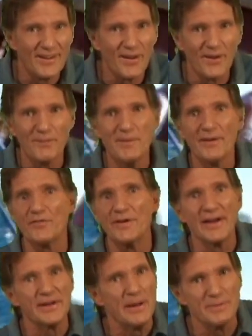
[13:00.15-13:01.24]
Oh, but if we're
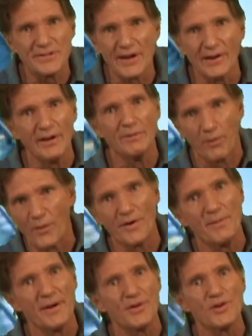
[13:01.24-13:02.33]
going to keep selling more
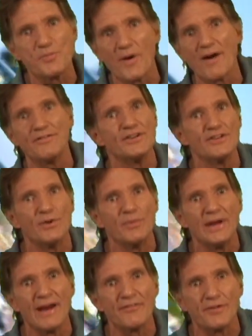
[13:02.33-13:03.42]
to make those profits, then
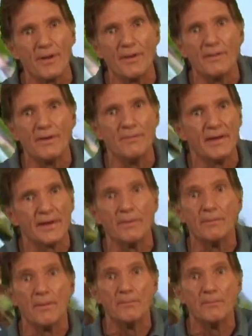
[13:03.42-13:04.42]
we have to make them